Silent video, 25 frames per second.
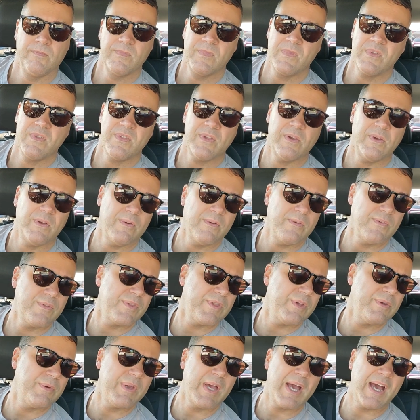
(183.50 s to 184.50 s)
So,
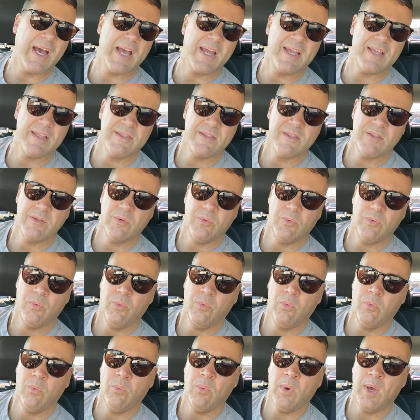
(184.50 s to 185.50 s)
so guys,
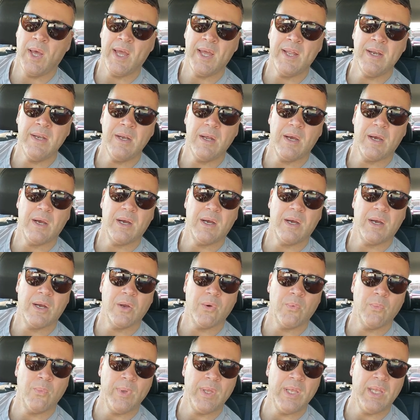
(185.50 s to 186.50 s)
when
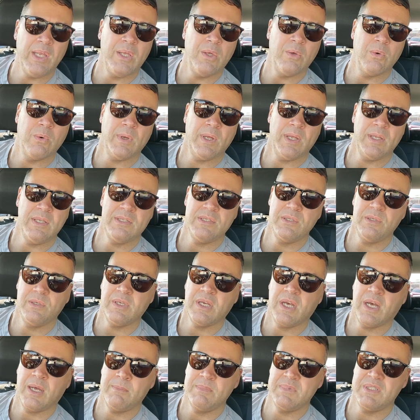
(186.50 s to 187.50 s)
are we going to
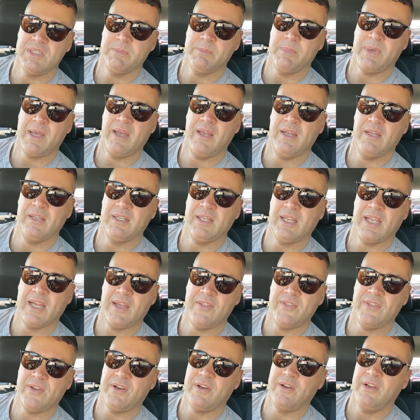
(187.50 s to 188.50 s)
come
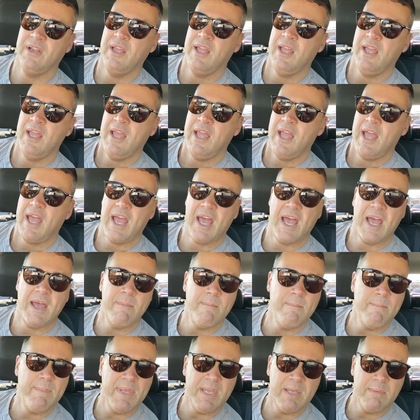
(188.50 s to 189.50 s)
together
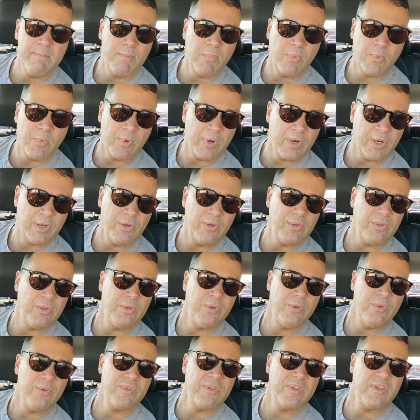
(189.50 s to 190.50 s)
and be more
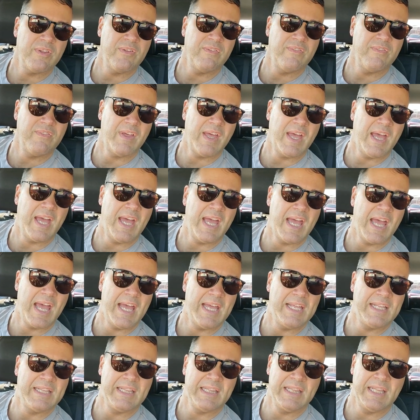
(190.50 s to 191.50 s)
inclusive
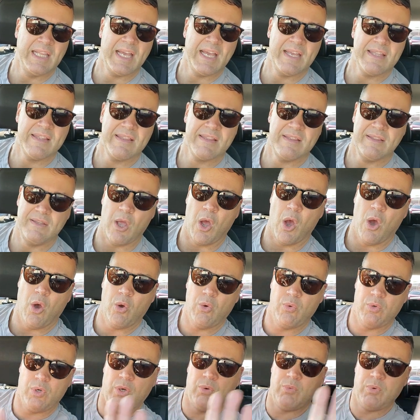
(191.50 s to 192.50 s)
and less?
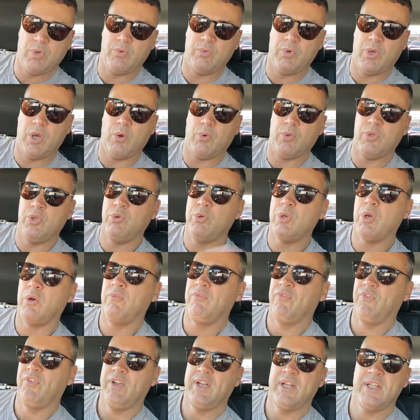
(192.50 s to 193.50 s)
Oh no, no, no! You
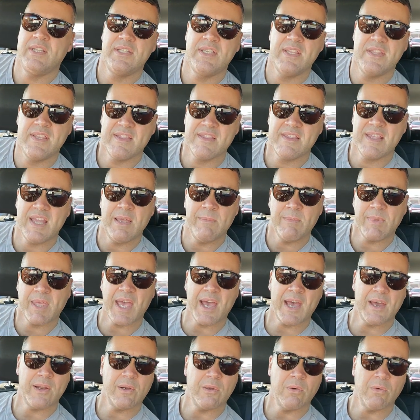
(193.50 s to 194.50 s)
don't fit into the same
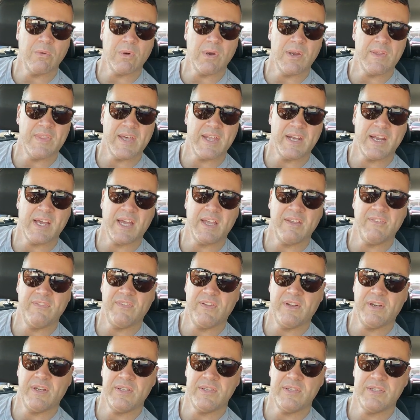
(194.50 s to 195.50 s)
category that I
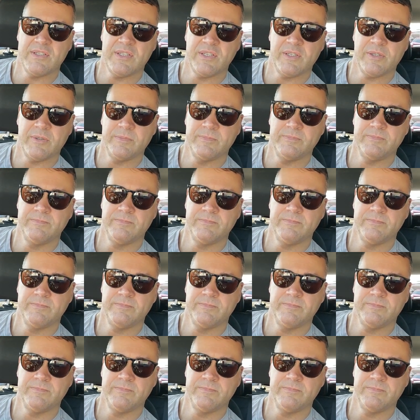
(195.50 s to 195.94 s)
fit into.